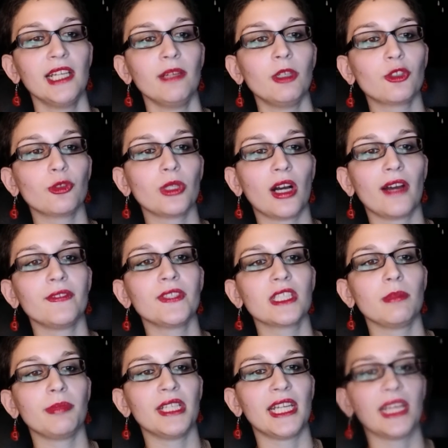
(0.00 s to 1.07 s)
which would
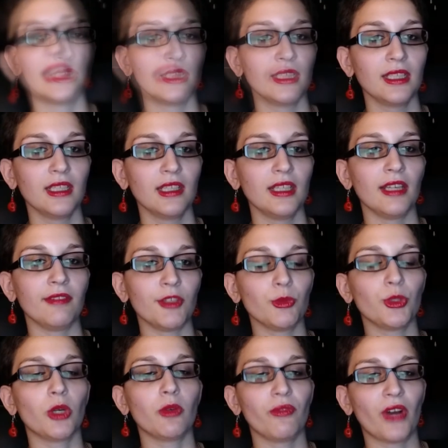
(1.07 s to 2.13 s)
obviously be negated if you
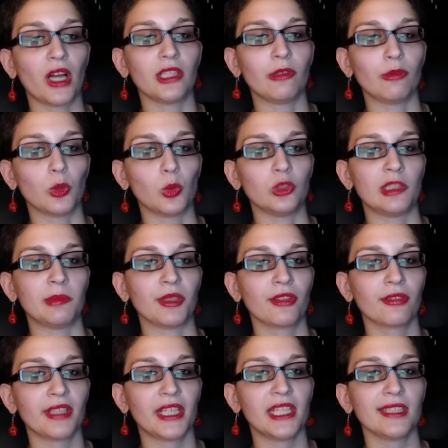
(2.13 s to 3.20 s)
don't follow rule number
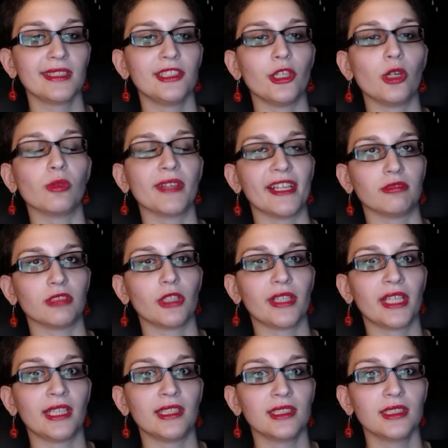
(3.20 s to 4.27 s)
3, no
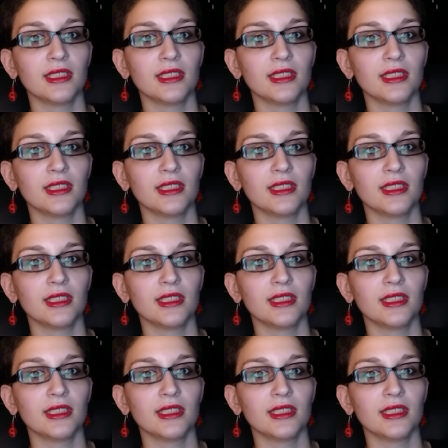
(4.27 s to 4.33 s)
railroading.